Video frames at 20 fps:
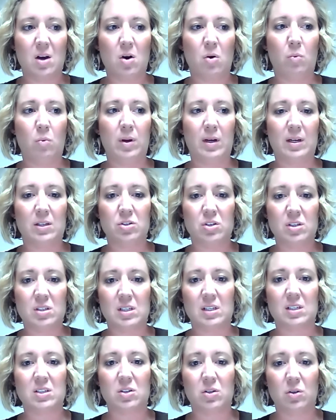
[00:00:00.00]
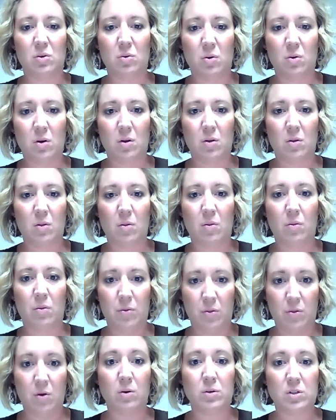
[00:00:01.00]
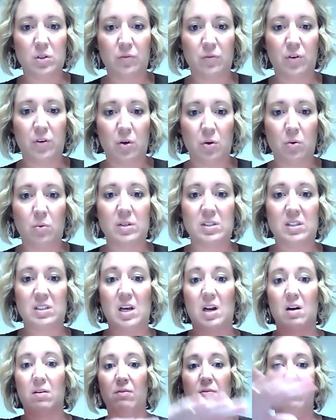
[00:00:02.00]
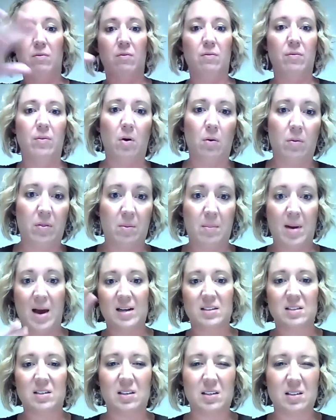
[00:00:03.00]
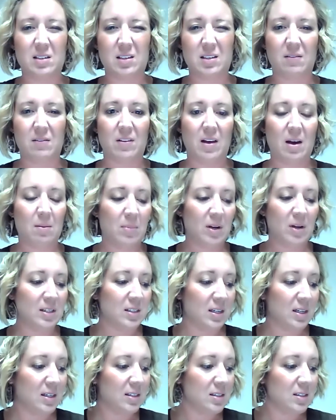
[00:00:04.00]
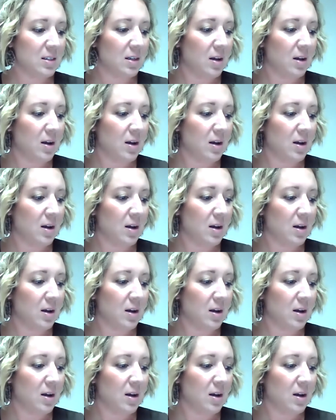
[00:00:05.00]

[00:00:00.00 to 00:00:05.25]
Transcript: we can just exclude those few instead of the masses, if that makes sense.